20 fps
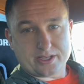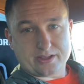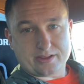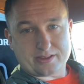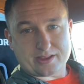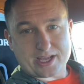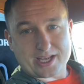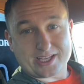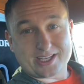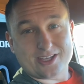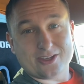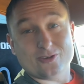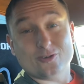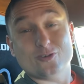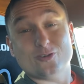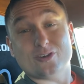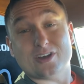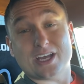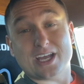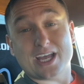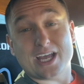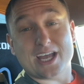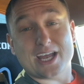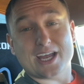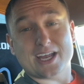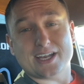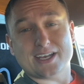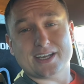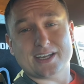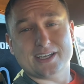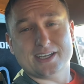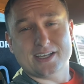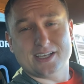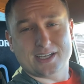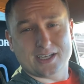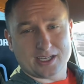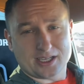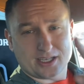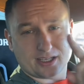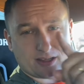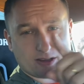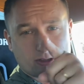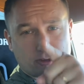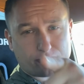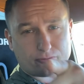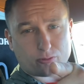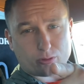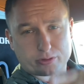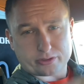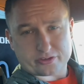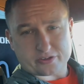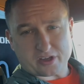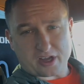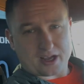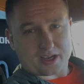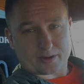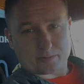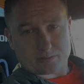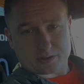Thank you and look forward to talking with